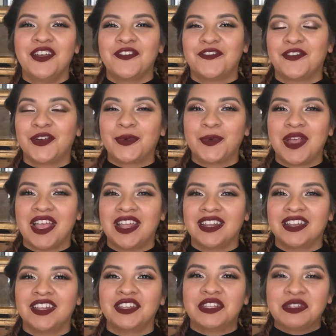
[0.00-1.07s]
for when
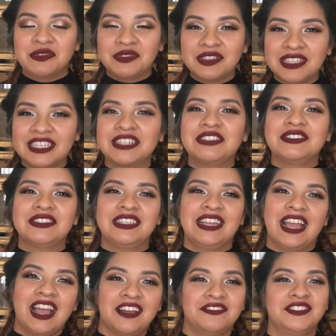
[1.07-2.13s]
you literally
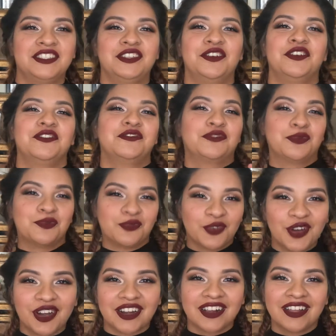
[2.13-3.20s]
have to go from
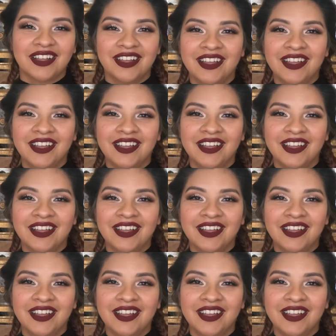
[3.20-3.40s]
work